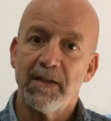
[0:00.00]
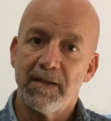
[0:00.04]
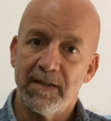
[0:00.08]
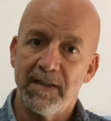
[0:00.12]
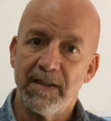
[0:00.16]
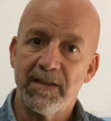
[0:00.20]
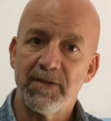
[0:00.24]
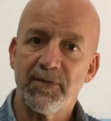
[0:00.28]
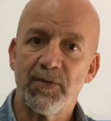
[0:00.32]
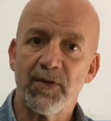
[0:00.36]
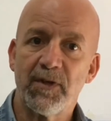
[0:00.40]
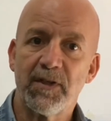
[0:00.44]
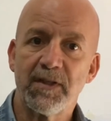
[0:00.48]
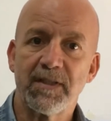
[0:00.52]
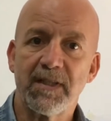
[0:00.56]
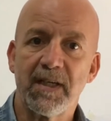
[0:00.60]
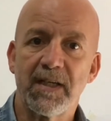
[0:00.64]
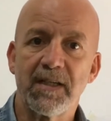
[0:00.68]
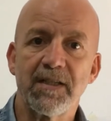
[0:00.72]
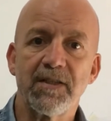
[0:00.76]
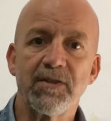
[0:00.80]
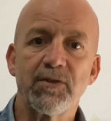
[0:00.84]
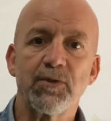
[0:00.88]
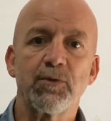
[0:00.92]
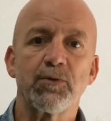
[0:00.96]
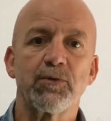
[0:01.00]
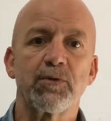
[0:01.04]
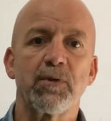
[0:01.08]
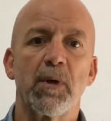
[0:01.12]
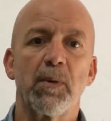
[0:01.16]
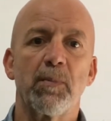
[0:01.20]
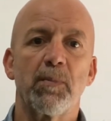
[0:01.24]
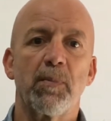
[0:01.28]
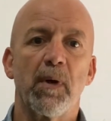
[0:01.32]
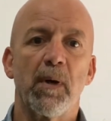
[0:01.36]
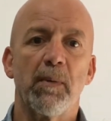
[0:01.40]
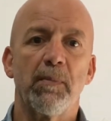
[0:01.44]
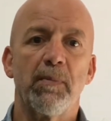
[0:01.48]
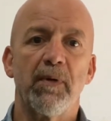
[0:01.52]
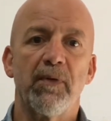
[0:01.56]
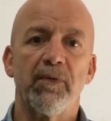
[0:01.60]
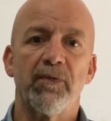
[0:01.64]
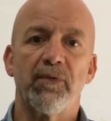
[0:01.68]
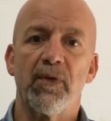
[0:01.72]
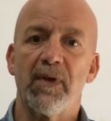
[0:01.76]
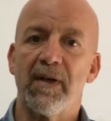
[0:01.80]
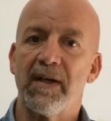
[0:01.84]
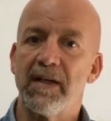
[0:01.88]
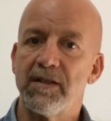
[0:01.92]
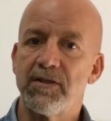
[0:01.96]
This first session is also
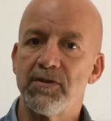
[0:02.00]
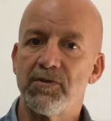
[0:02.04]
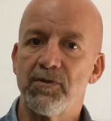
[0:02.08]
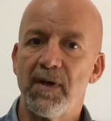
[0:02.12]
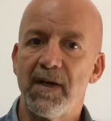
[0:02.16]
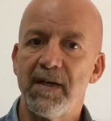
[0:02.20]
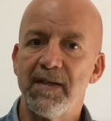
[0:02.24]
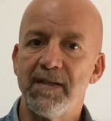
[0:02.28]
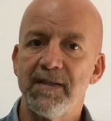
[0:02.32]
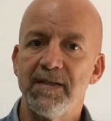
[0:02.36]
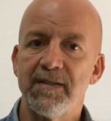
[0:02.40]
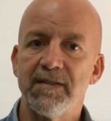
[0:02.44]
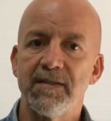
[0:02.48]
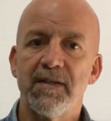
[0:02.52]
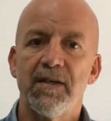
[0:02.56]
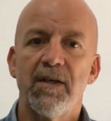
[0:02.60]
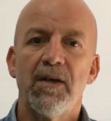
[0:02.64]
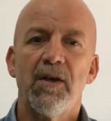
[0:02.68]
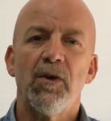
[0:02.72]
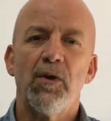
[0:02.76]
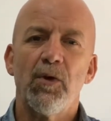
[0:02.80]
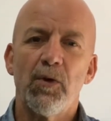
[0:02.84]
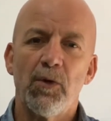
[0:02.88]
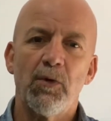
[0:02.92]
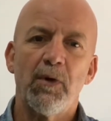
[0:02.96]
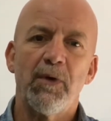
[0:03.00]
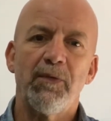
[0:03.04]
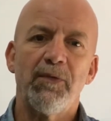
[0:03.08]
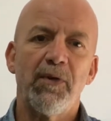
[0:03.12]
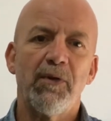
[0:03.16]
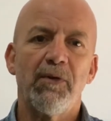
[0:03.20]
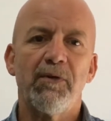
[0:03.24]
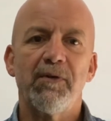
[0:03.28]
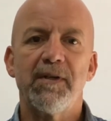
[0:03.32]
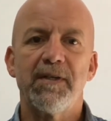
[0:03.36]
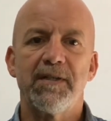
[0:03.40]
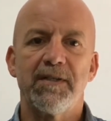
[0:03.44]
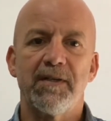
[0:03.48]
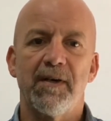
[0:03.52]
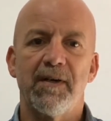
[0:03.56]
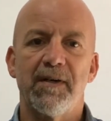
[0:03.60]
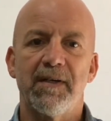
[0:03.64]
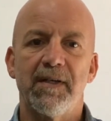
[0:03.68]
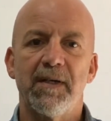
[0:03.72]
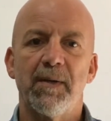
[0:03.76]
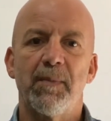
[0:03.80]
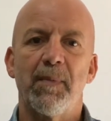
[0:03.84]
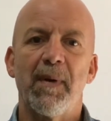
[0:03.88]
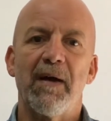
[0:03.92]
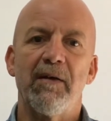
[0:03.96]
appropriate for illustrators or if you're
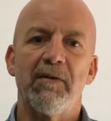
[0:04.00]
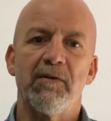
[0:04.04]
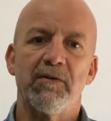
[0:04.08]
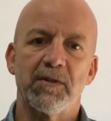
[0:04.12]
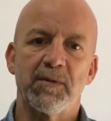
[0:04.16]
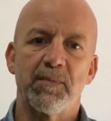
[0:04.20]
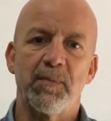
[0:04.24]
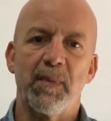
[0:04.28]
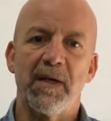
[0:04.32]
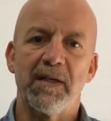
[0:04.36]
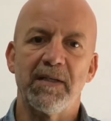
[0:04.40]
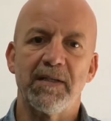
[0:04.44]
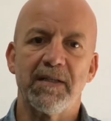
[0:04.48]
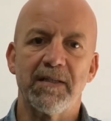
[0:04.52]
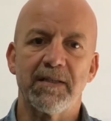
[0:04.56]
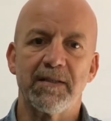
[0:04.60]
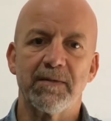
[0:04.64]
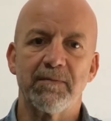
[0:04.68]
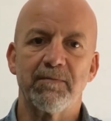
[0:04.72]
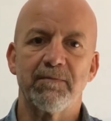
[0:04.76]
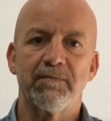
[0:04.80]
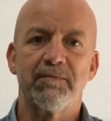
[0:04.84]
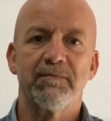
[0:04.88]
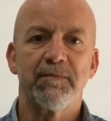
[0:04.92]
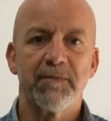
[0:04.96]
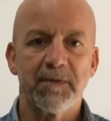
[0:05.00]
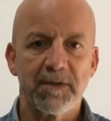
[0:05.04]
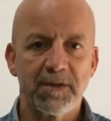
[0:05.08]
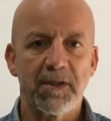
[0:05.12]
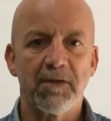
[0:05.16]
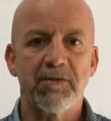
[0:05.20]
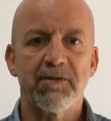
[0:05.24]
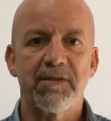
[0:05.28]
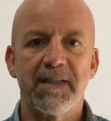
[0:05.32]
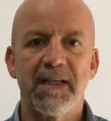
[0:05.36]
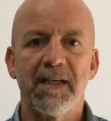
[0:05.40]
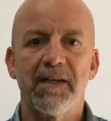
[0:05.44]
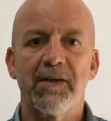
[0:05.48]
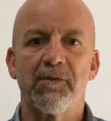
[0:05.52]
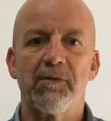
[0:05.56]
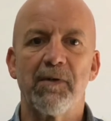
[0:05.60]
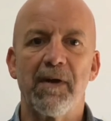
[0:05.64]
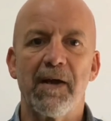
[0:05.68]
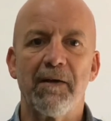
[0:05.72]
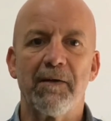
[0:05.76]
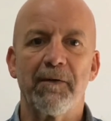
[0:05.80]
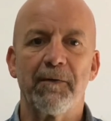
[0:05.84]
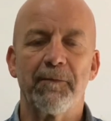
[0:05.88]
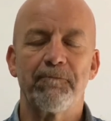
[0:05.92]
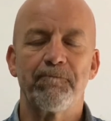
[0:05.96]
undecided about your specialism, so stick
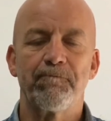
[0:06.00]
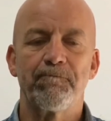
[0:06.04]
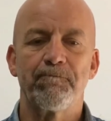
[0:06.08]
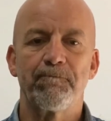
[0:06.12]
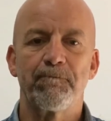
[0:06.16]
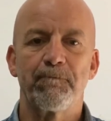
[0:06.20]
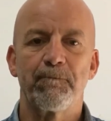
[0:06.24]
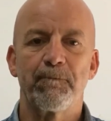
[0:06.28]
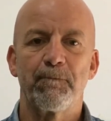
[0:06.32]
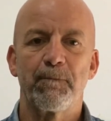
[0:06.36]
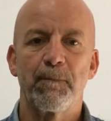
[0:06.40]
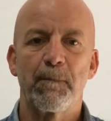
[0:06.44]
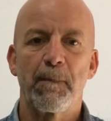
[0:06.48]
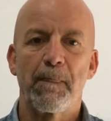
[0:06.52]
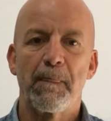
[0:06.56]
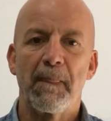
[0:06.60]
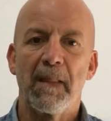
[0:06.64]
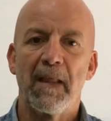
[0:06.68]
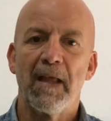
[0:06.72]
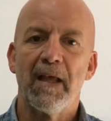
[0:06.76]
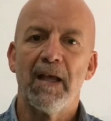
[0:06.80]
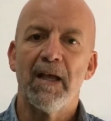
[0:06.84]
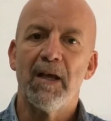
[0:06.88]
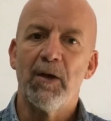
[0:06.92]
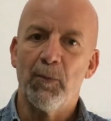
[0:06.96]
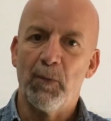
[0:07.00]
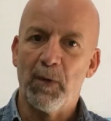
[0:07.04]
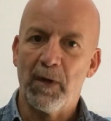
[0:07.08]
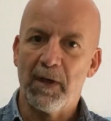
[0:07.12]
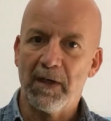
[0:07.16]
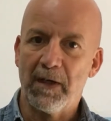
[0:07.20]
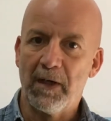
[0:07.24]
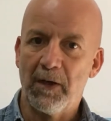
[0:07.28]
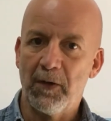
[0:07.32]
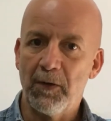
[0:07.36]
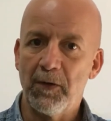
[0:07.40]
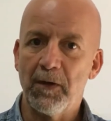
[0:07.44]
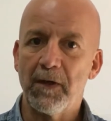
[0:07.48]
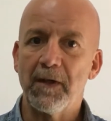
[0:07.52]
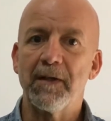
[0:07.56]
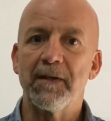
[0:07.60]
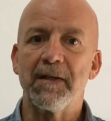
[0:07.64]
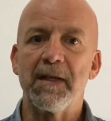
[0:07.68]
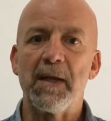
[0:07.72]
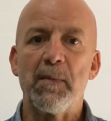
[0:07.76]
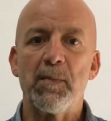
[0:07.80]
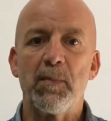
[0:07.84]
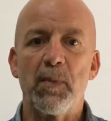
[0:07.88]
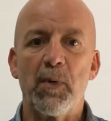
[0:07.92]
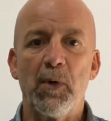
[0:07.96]
around. We're going to look
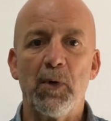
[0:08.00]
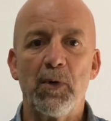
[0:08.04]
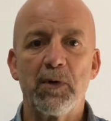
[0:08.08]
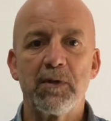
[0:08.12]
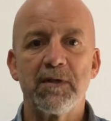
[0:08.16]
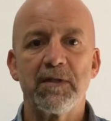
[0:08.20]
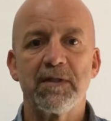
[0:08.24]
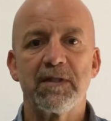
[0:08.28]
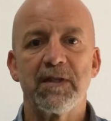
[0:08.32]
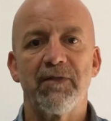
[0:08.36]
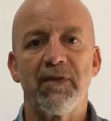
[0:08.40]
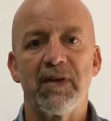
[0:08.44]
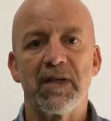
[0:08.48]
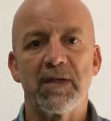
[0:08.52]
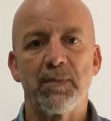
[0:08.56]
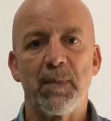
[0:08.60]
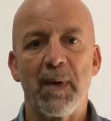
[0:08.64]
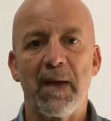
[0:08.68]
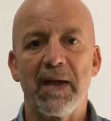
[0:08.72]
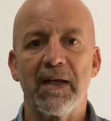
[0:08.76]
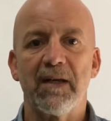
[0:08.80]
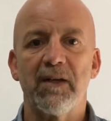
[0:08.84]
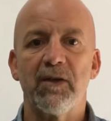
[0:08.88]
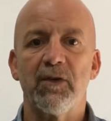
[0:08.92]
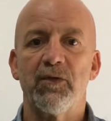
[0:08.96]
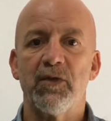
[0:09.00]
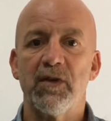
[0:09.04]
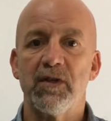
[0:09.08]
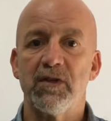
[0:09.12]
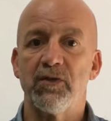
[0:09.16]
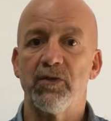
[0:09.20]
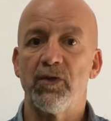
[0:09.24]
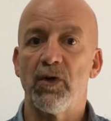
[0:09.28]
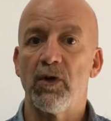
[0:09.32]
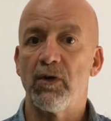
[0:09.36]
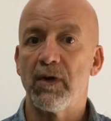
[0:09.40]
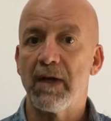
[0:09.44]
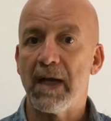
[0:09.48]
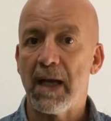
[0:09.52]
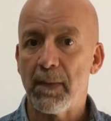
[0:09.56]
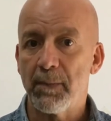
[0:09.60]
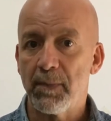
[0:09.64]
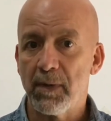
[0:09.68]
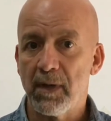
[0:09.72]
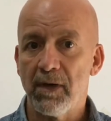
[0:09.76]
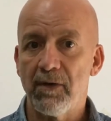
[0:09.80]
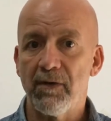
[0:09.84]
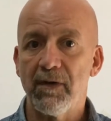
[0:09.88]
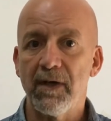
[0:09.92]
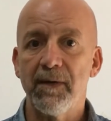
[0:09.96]
at the importance of expanding your visual
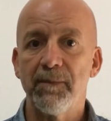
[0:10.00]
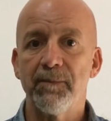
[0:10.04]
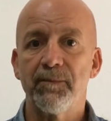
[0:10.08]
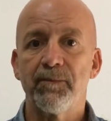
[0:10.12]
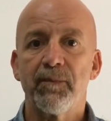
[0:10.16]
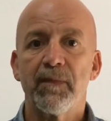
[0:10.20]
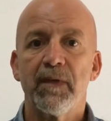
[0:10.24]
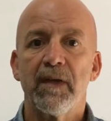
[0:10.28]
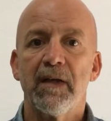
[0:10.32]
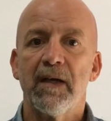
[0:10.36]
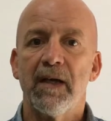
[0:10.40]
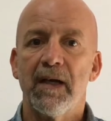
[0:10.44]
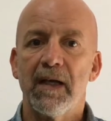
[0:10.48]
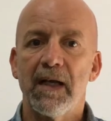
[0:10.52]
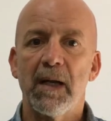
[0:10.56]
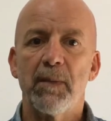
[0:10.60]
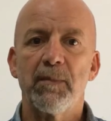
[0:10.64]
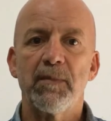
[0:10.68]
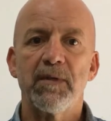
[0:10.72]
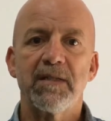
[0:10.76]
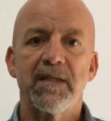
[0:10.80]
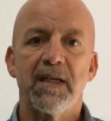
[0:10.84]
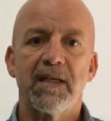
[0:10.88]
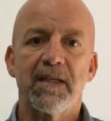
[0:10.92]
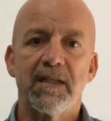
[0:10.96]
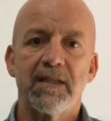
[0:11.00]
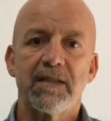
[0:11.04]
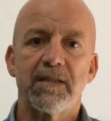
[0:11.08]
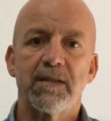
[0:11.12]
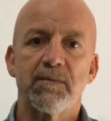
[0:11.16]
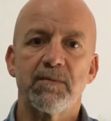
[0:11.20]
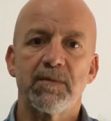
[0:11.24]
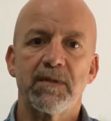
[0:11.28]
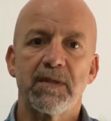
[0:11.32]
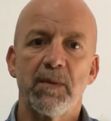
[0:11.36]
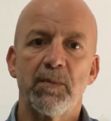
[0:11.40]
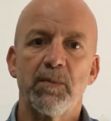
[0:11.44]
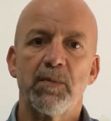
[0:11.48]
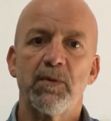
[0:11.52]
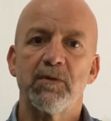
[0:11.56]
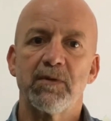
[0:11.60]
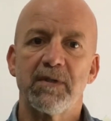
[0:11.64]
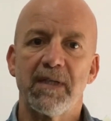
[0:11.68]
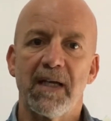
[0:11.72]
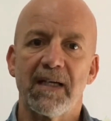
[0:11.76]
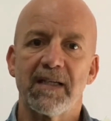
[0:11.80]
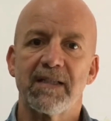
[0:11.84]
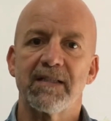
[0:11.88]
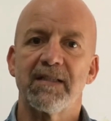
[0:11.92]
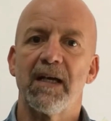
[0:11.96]
vocabulary and I'll be setting some simple
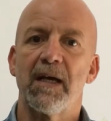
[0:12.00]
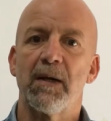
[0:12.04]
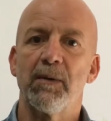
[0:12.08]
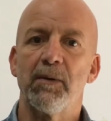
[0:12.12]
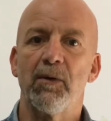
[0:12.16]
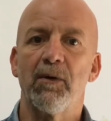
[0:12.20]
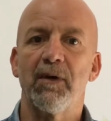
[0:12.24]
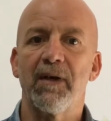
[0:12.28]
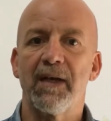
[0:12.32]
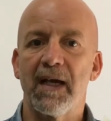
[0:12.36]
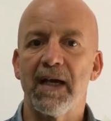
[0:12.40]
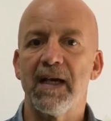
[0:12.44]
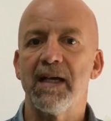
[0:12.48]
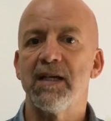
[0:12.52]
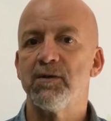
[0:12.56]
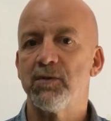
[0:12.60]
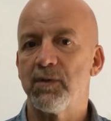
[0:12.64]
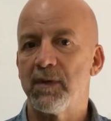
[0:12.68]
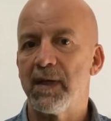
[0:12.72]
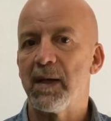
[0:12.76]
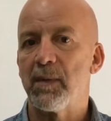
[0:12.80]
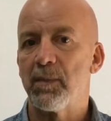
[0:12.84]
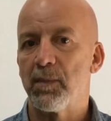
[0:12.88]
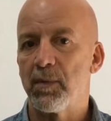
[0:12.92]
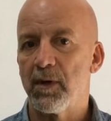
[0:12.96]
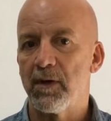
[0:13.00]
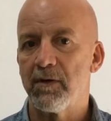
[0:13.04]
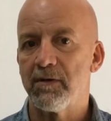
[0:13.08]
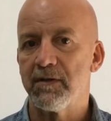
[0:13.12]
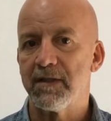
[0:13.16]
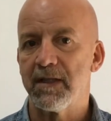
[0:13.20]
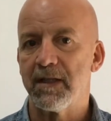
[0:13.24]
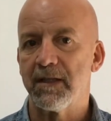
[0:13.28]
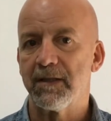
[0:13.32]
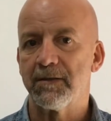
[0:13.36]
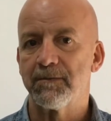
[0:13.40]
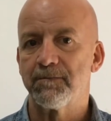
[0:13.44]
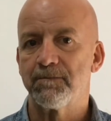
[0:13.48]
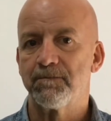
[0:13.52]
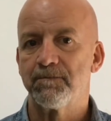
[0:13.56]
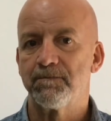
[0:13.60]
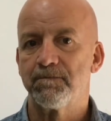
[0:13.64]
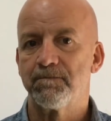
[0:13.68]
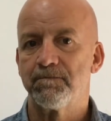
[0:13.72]
tasks to help you engage with that process.